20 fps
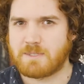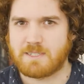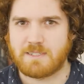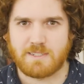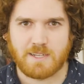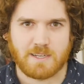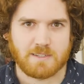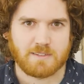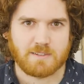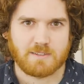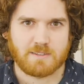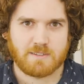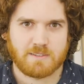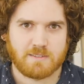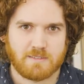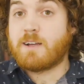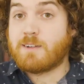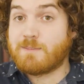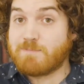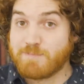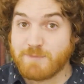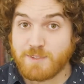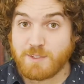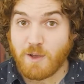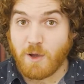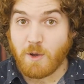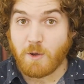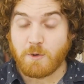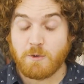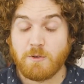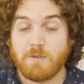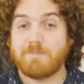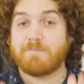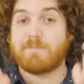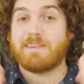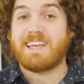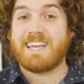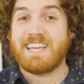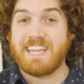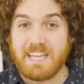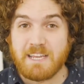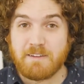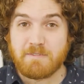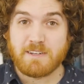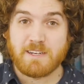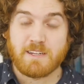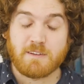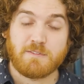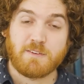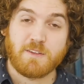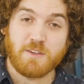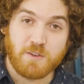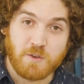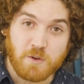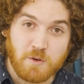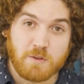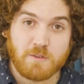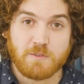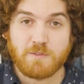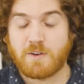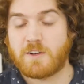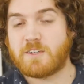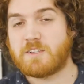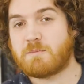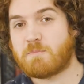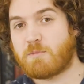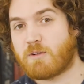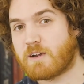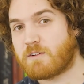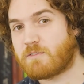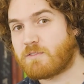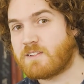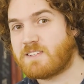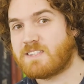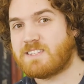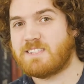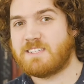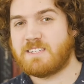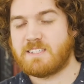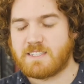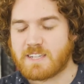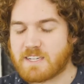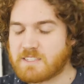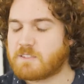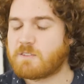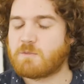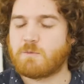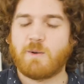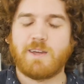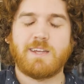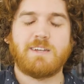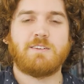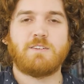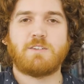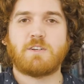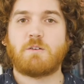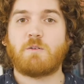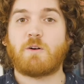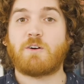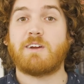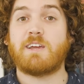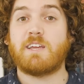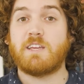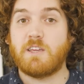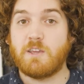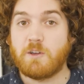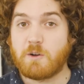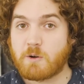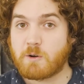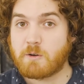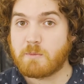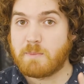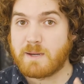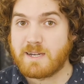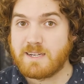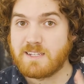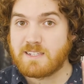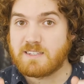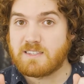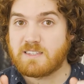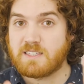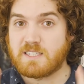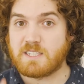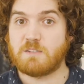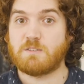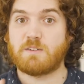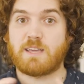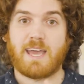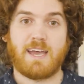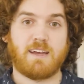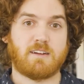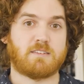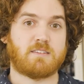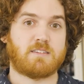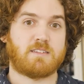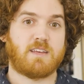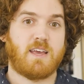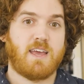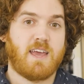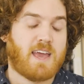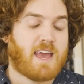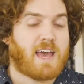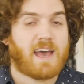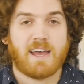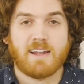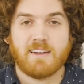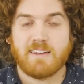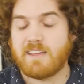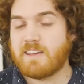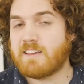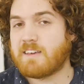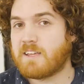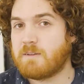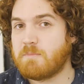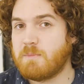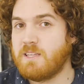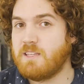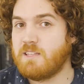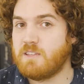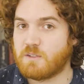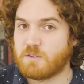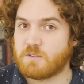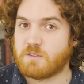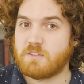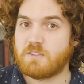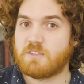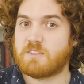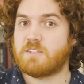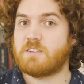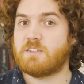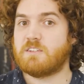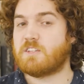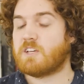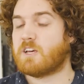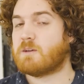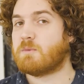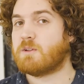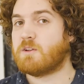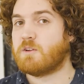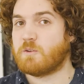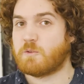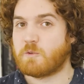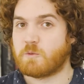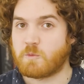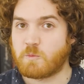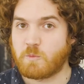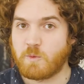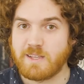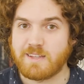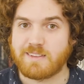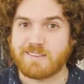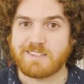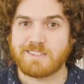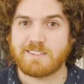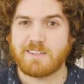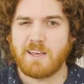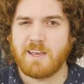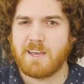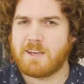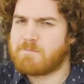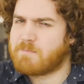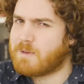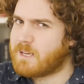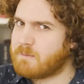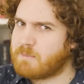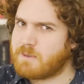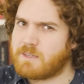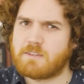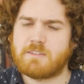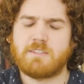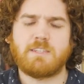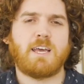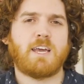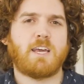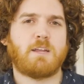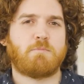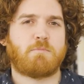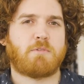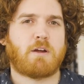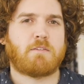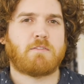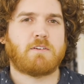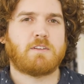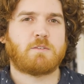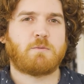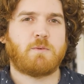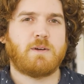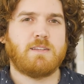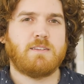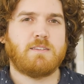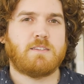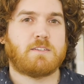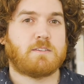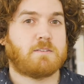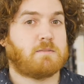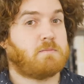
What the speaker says: it doesn't. So, even if your first preference doesn't win, don't worry, your opinion still counts, and it can be used to determine who wins. Maybe your second preference wins,